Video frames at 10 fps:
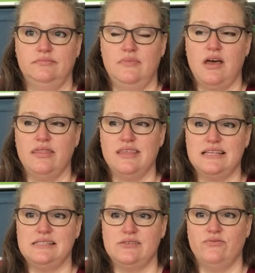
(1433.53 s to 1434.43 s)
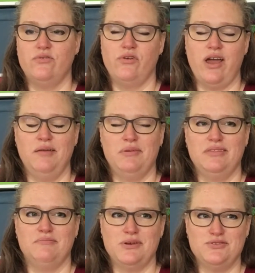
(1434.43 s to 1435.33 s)
not this foray,
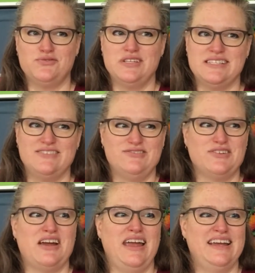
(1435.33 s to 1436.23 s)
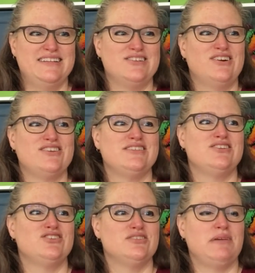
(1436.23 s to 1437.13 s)
but the most recent foray into cross
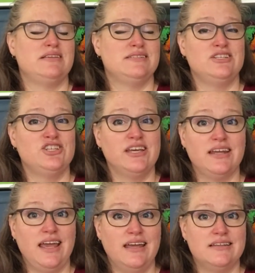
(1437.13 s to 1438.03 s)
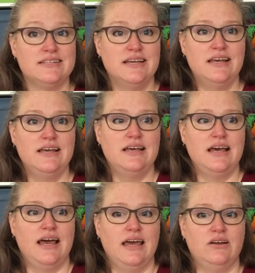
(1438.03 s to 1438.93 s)
stitch, but stitching in hand.
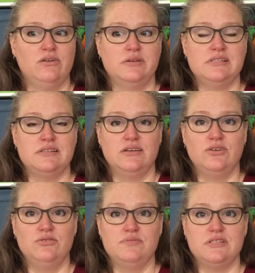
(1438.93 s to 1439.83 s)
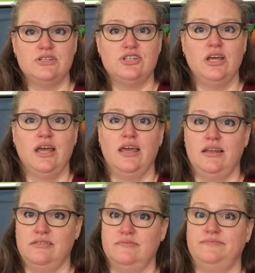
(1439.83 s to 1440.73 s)
I had always done hoop stitching
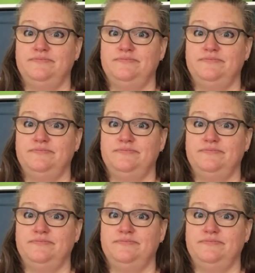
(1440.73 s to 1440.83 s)
and,